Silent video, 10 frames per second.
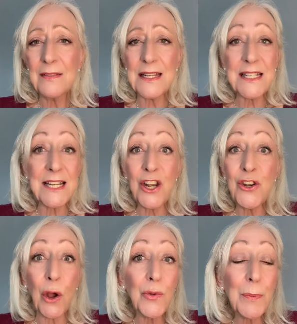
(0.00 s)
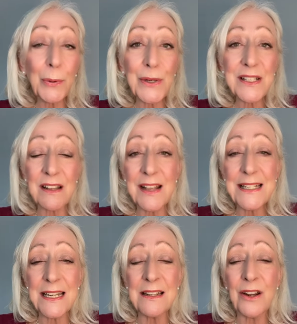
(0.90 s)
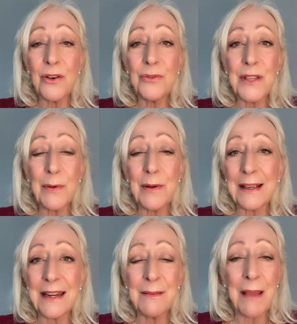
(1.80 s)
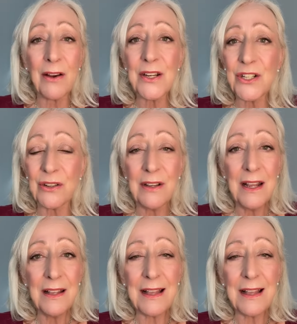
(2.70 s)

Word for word: They just didn't know the person. They didn't know who they were getting married to.